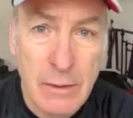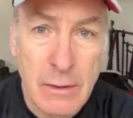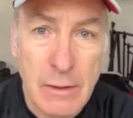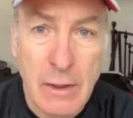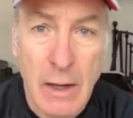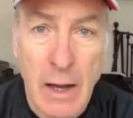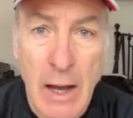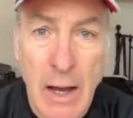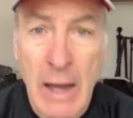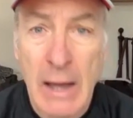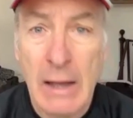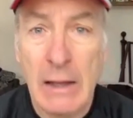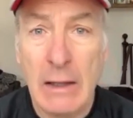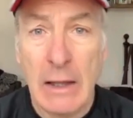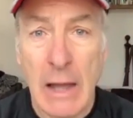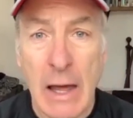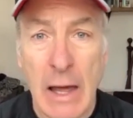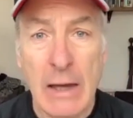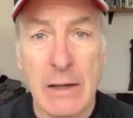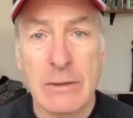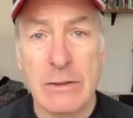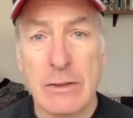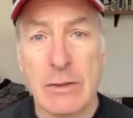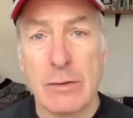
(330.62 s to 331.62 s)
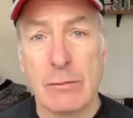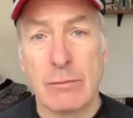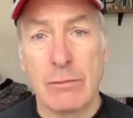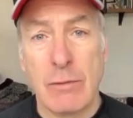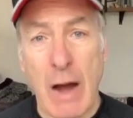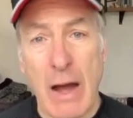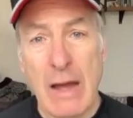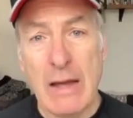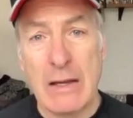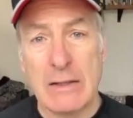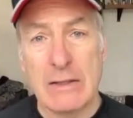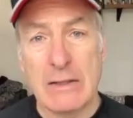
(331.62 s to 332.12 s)
I like to
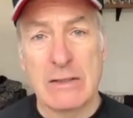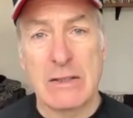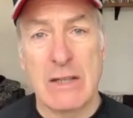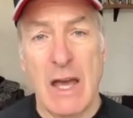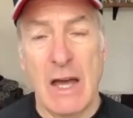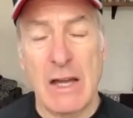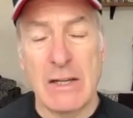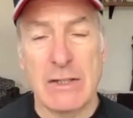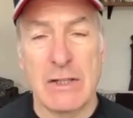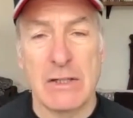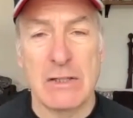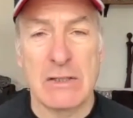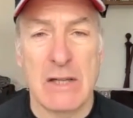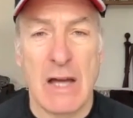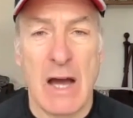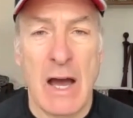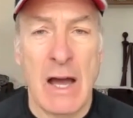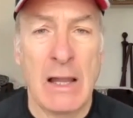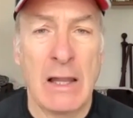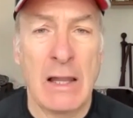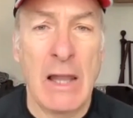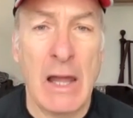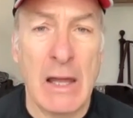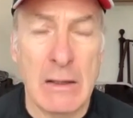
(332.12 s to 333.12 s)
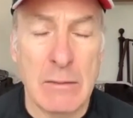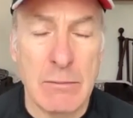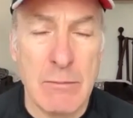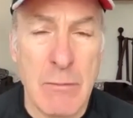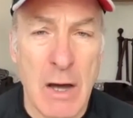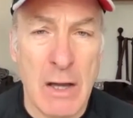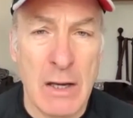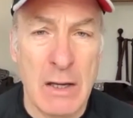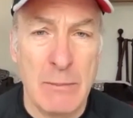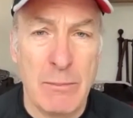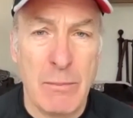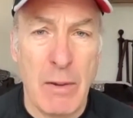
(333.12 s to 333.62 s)
write sketches. I liked
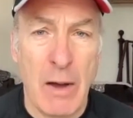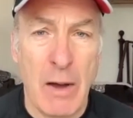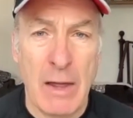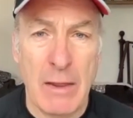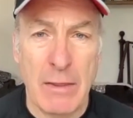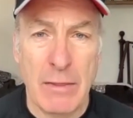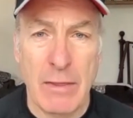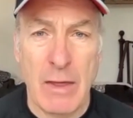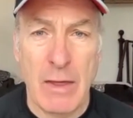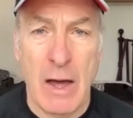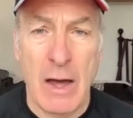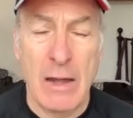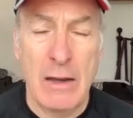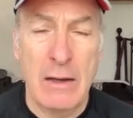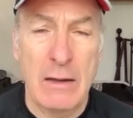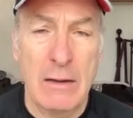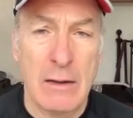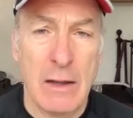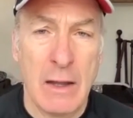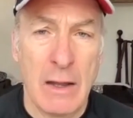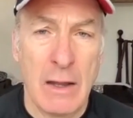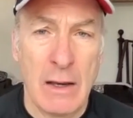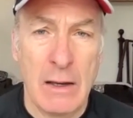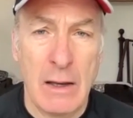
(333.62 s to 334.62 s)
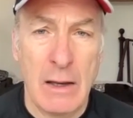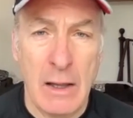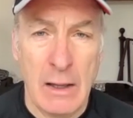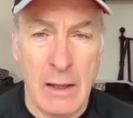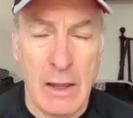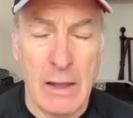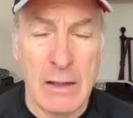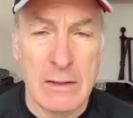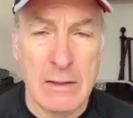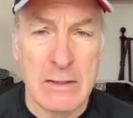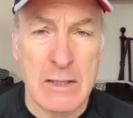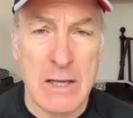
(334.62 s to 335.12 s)
Monty Python and I
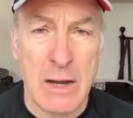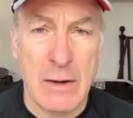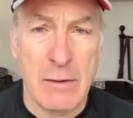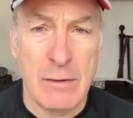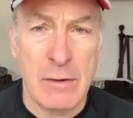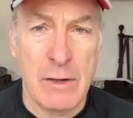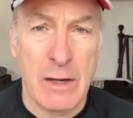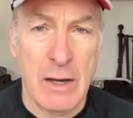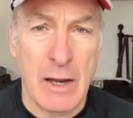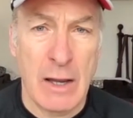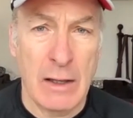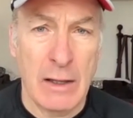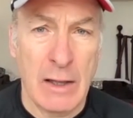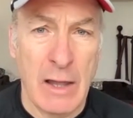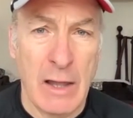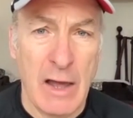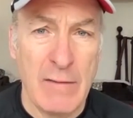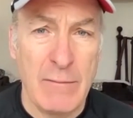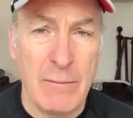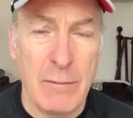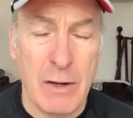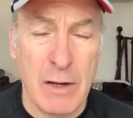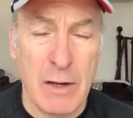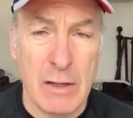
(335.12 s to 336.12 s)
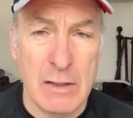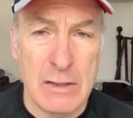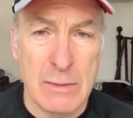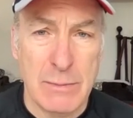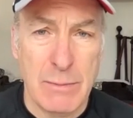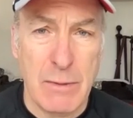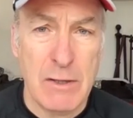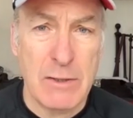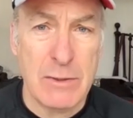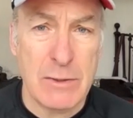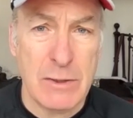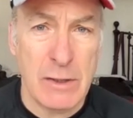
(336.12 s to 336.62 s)
like Saturday Night Live, but I
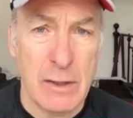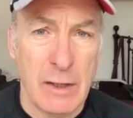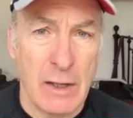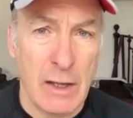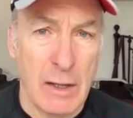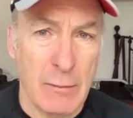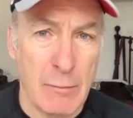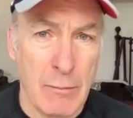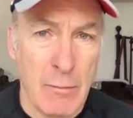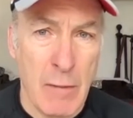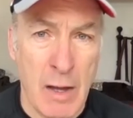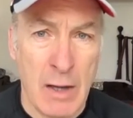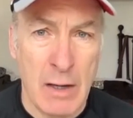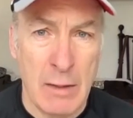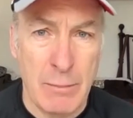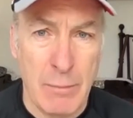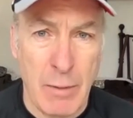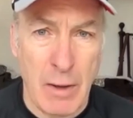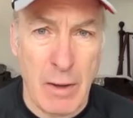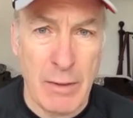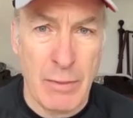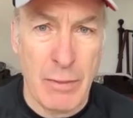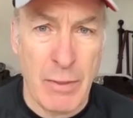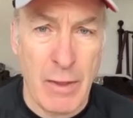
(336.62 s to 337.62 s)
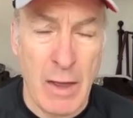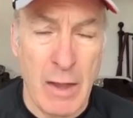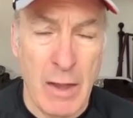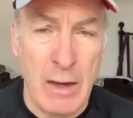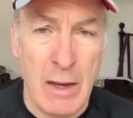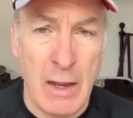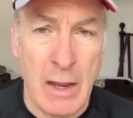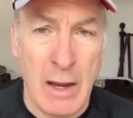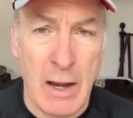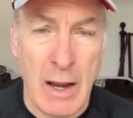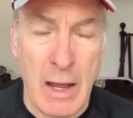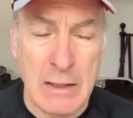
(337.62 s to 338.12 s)
especially like Monty Python.
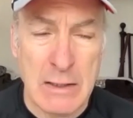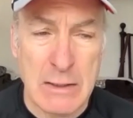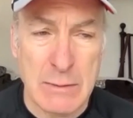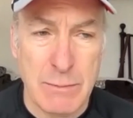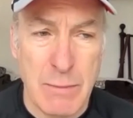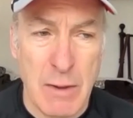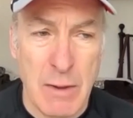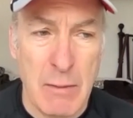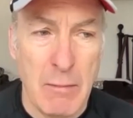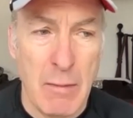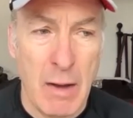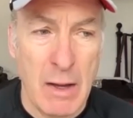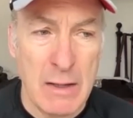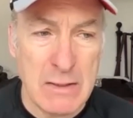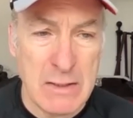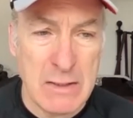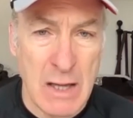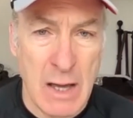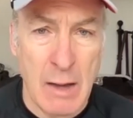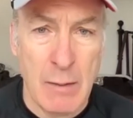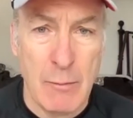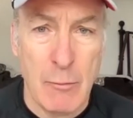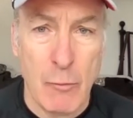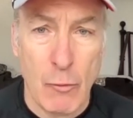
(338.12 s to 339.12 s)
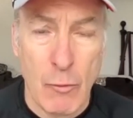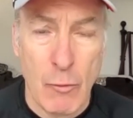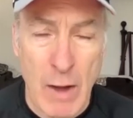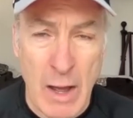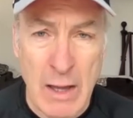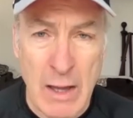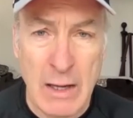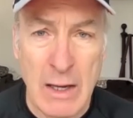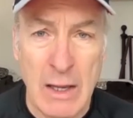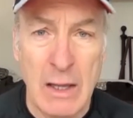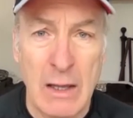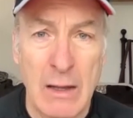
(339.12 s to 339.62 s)
And I spent my time
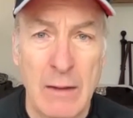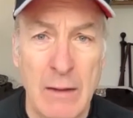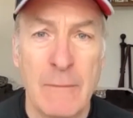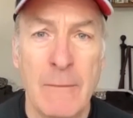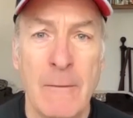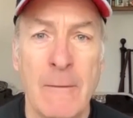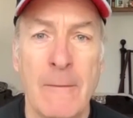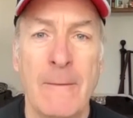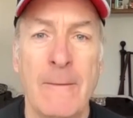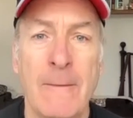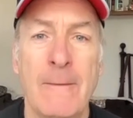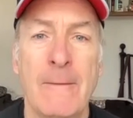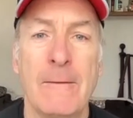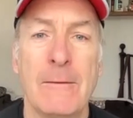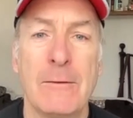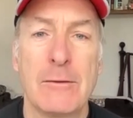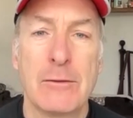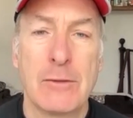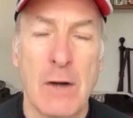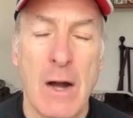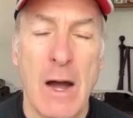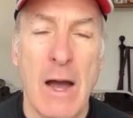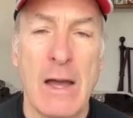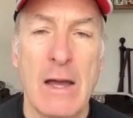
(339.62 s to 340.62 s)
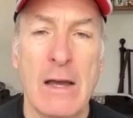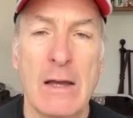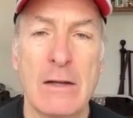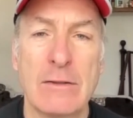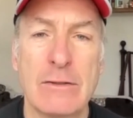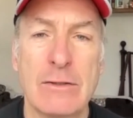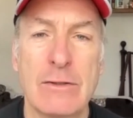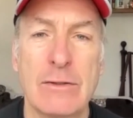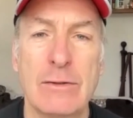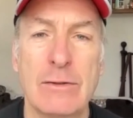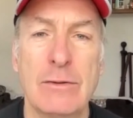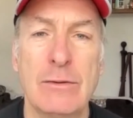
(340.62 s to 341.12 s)
writing, trying
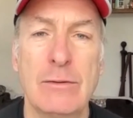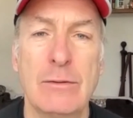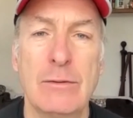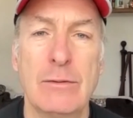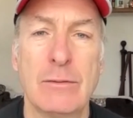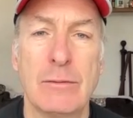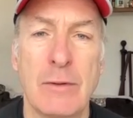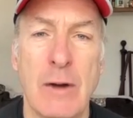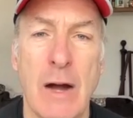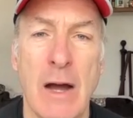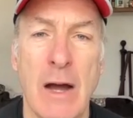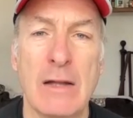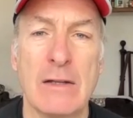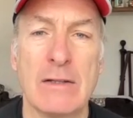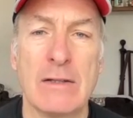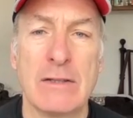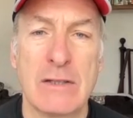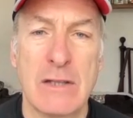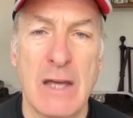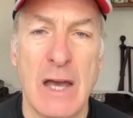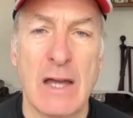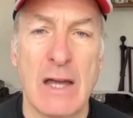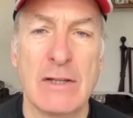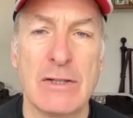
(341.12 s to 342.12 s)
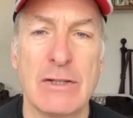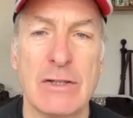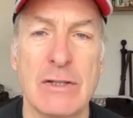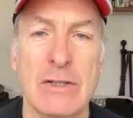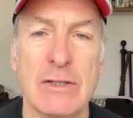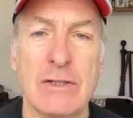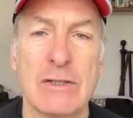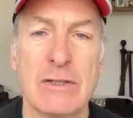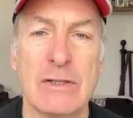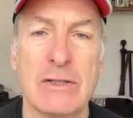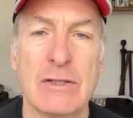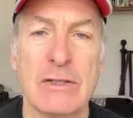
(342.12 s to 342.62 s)
to write
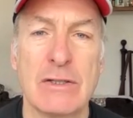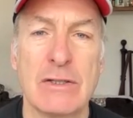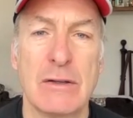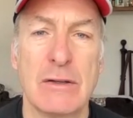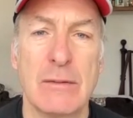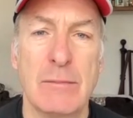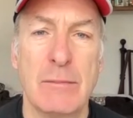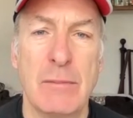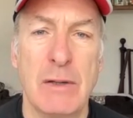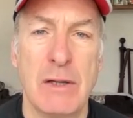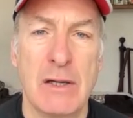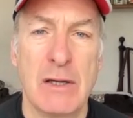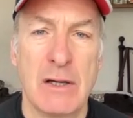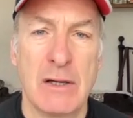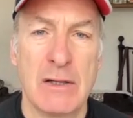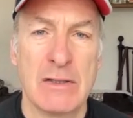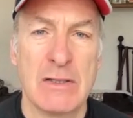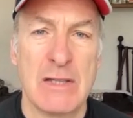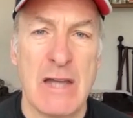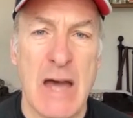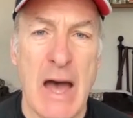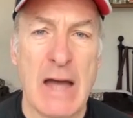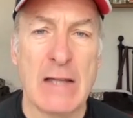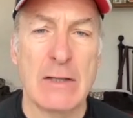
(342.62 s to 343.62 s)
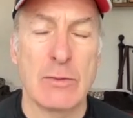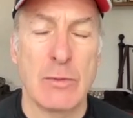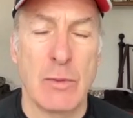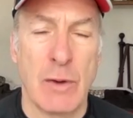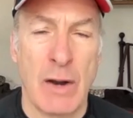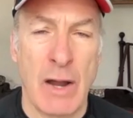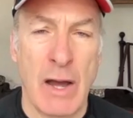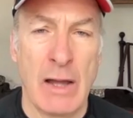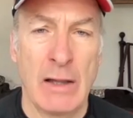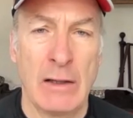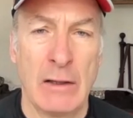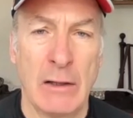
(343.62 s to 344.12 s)
sketches because that's what
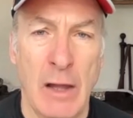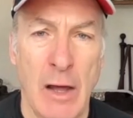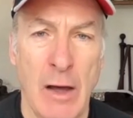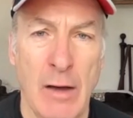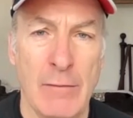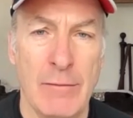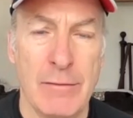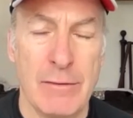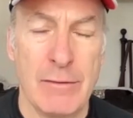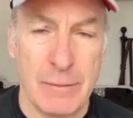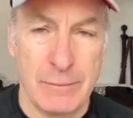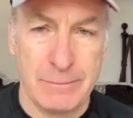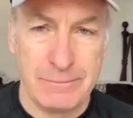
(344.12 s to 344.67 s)
I loved.